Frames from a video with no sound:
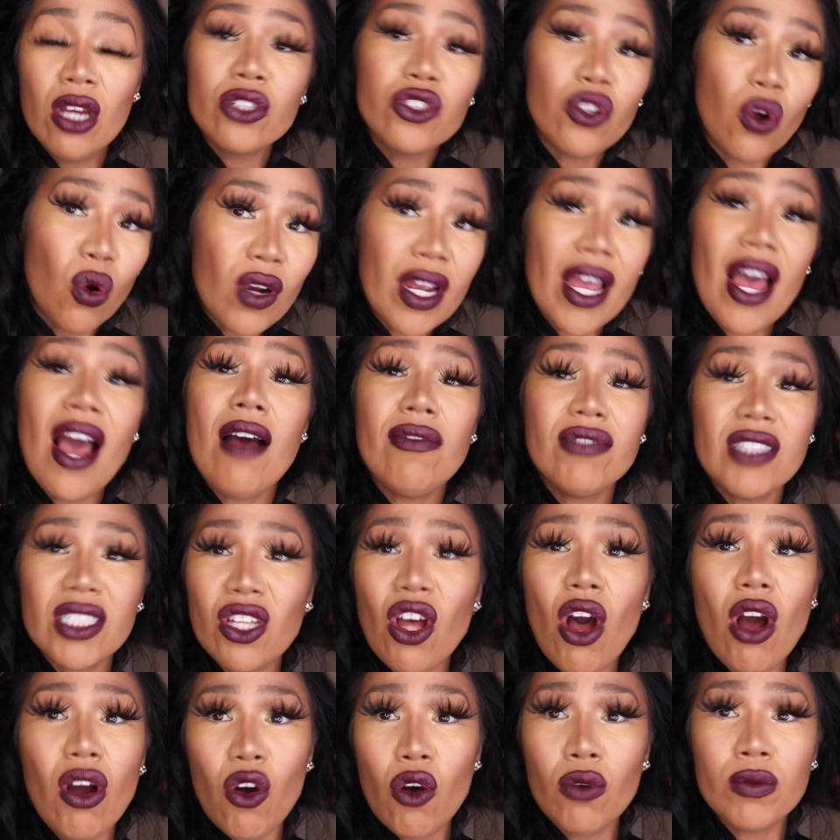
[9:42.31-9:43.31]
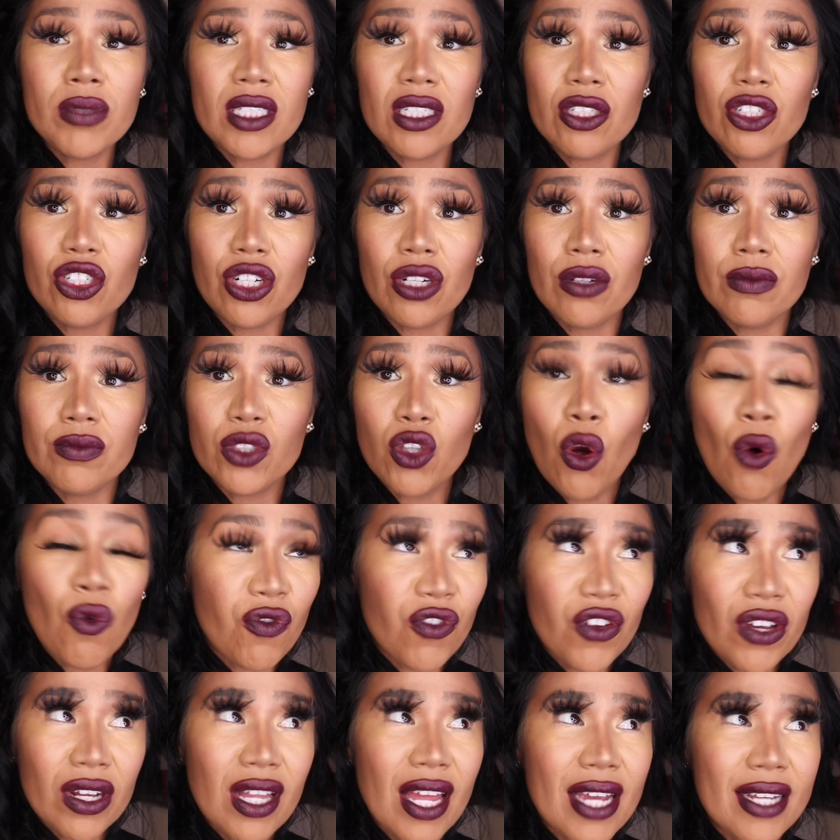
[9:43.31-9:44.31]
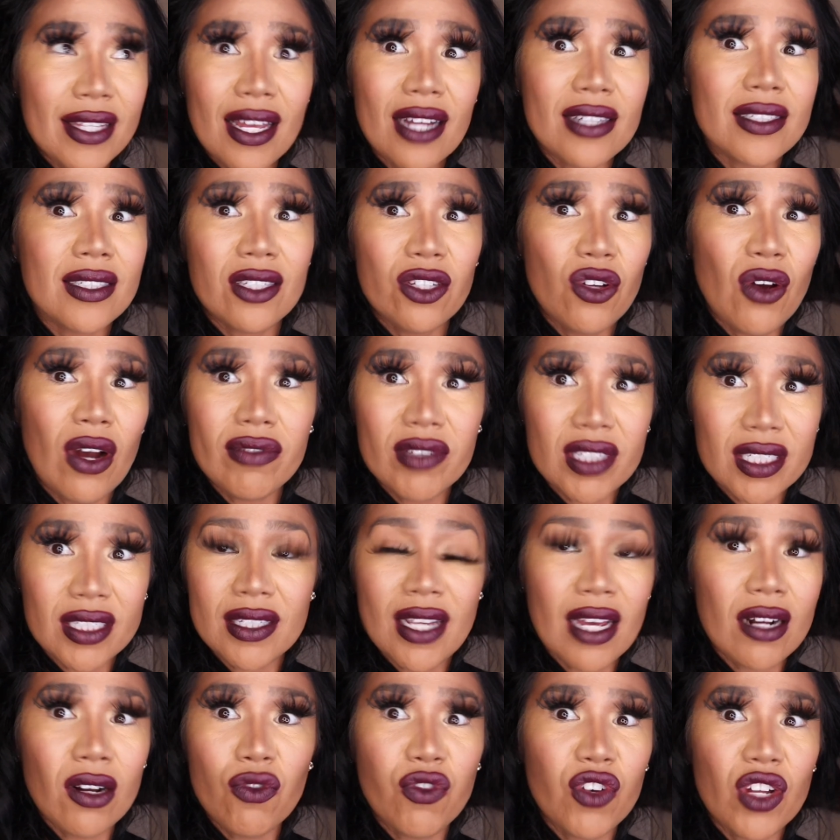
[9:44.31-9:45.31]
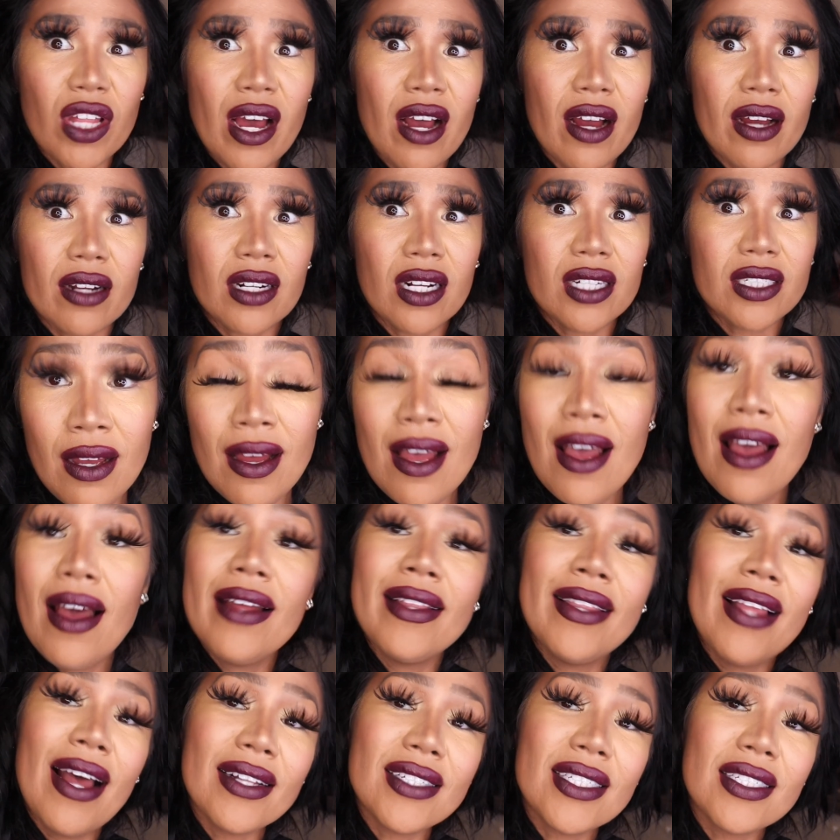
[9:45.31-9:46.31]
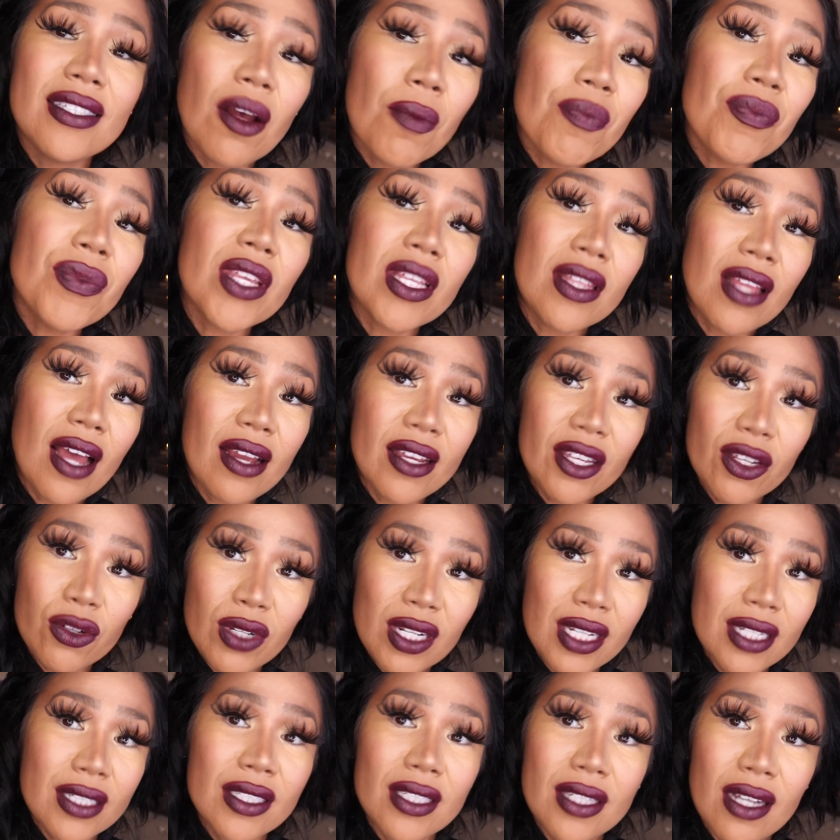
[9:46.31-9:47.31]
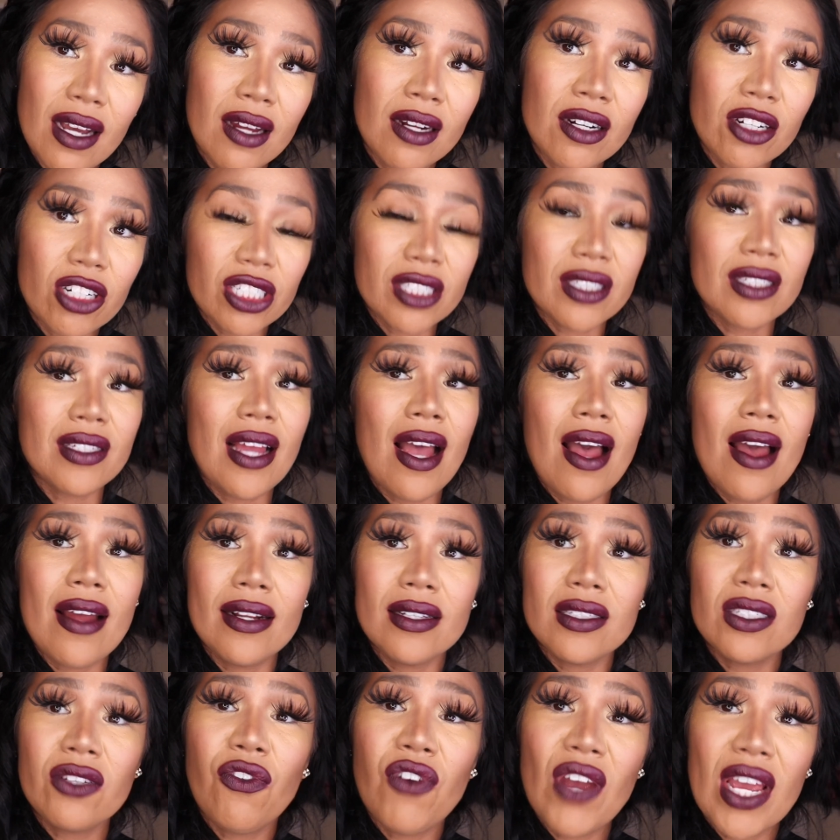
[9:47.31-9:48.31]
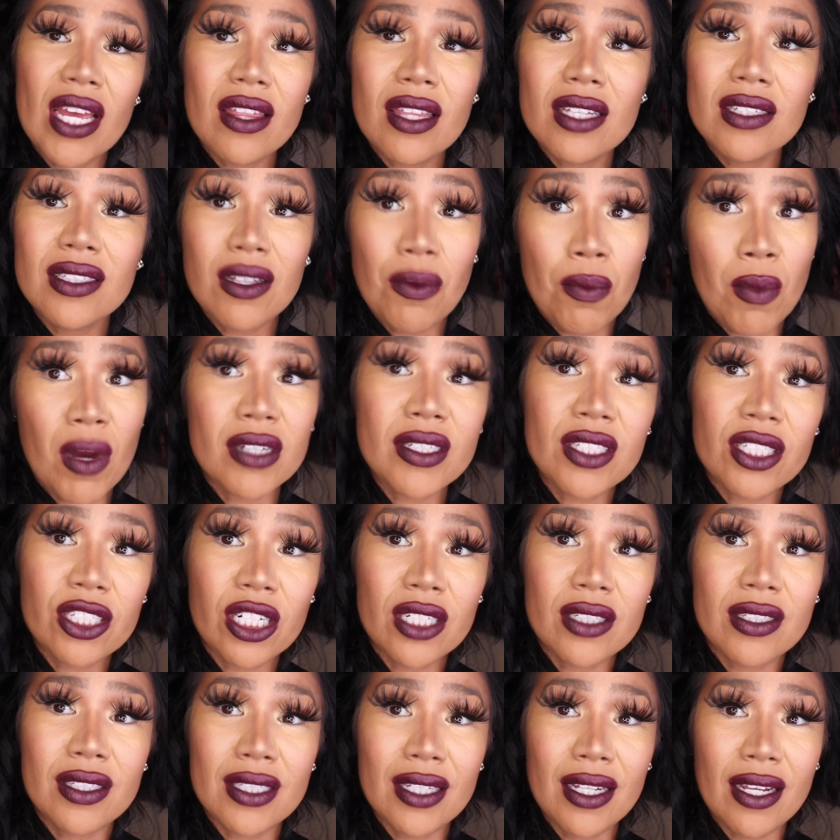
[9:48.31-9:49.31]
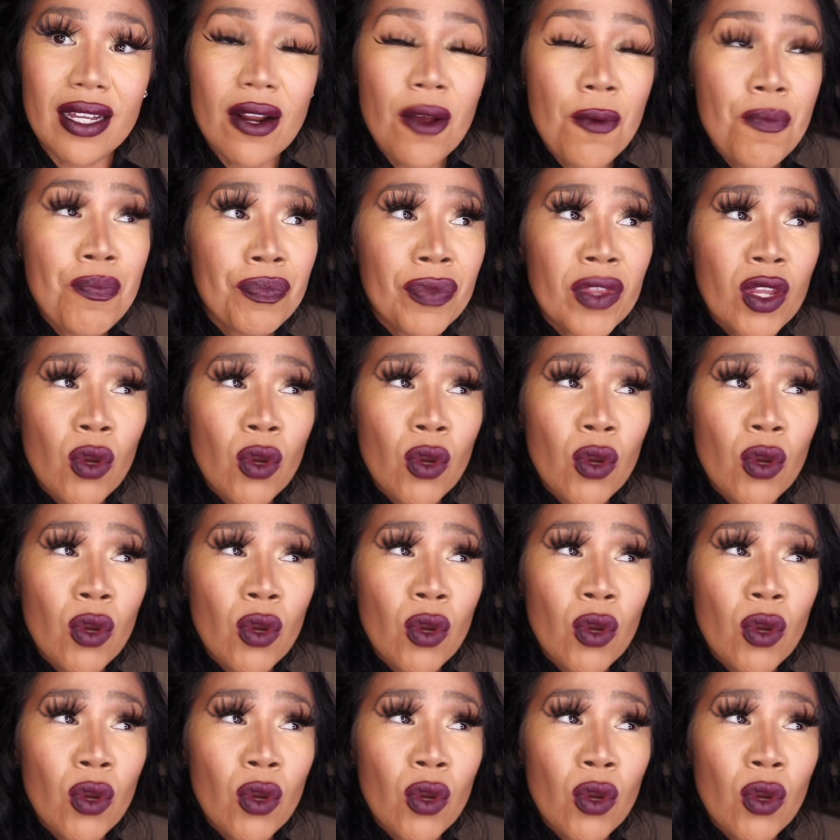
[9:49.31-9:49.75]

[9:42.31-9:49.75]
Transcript: Don't have Stockholm syndrome. Don't feel like that's, you have to settle for that. And that's something that you need to understand is faith is a mustard seed.